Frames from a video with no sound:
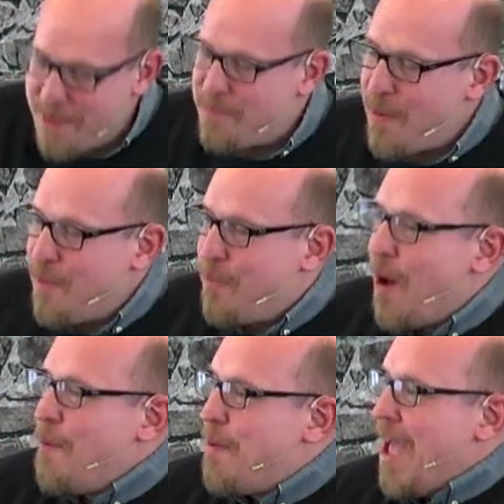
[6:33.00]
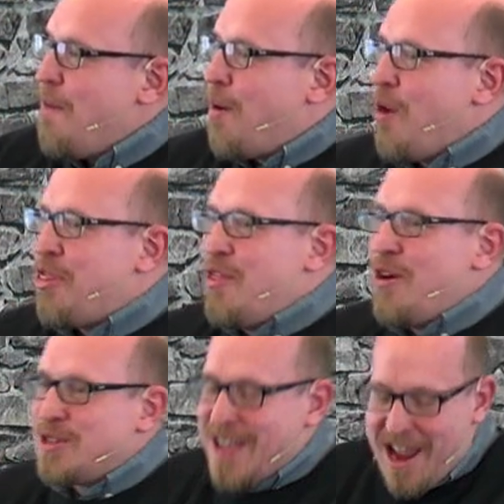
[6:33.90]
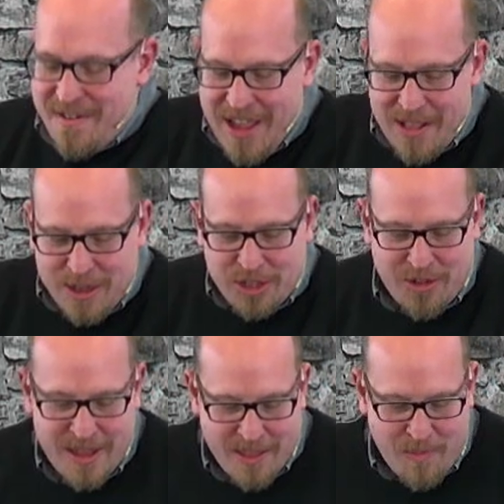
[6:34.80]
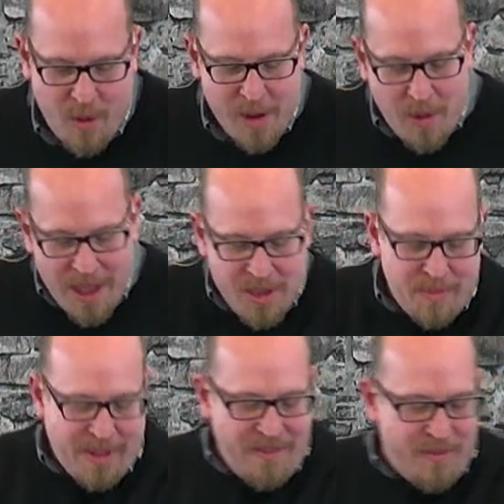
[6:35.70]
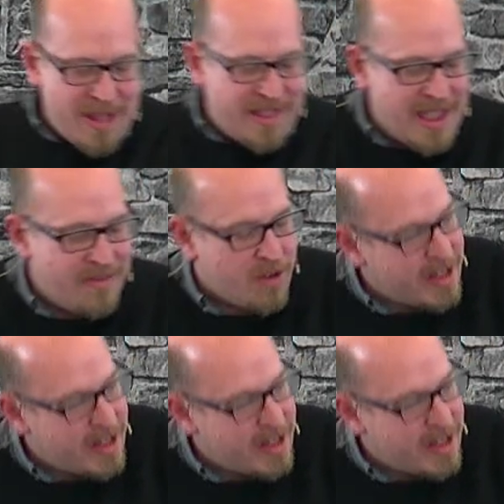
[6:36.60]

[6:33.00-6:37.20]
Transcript: but, but, but both of those kind of illustrate the point. What you believe about the end